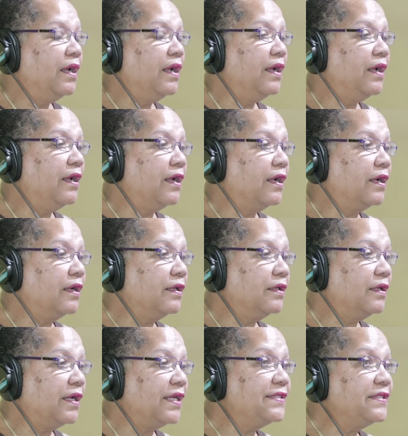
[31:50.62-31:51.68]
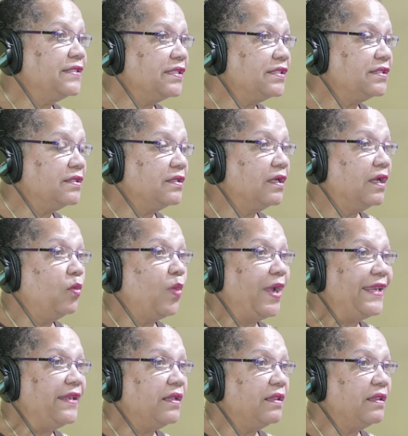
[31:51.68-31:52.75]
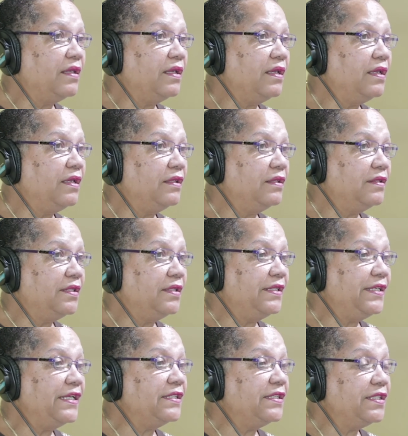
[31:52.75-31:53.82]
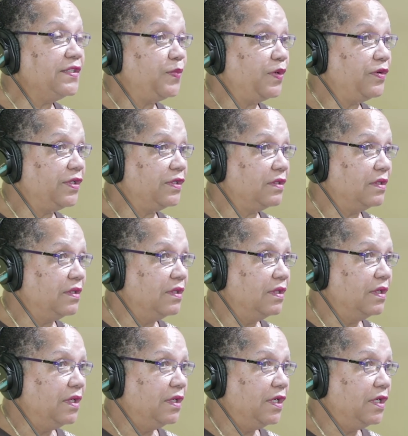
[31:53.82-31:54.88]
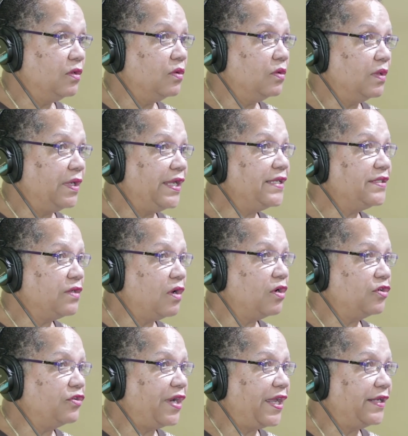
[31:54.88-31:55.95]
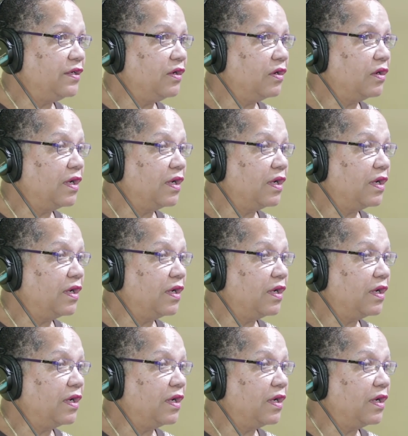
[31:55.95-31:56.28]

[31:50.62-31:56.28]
assist when the TNT Spirit, you know, is on dry dock.